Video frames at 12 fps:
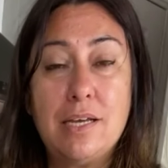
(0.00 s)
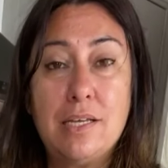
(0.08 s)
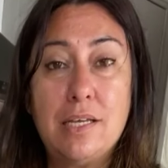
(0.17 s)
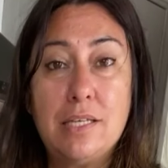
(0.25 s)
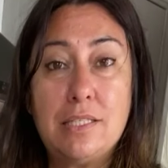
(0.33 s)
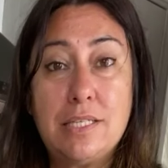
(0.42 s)

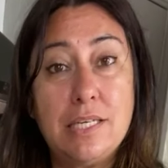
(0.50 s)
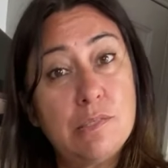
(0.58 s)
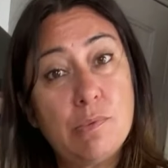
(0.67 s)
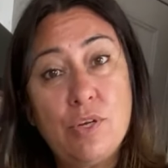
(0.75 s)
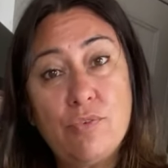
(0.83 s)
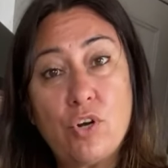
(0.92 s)
a
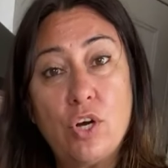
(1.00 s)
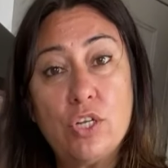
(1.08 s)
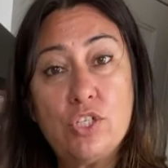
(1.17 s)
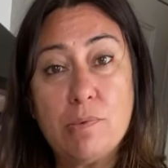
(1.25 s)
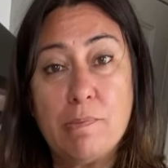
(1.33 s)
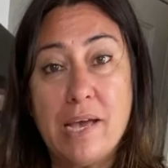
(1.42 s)
teaspoon of
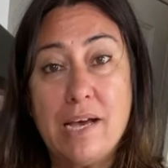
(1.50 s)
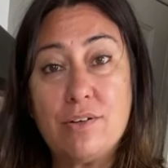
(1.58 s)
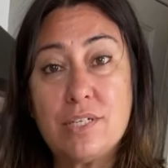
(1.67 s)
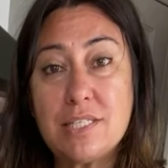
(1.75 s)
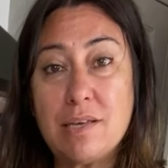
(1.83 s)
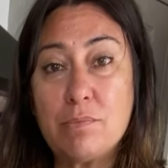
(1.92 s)
collagen
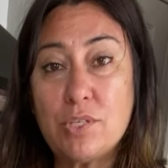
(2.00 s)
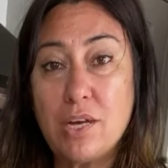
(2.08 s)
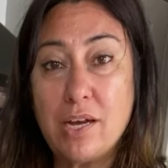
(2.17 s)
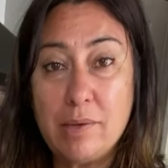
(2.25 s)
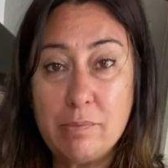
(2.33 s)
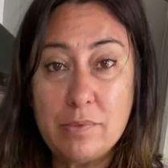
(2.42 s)
powder
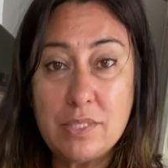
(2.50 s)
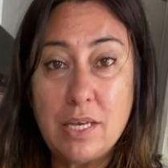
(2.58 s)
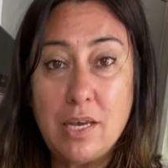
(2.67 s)
sometimes.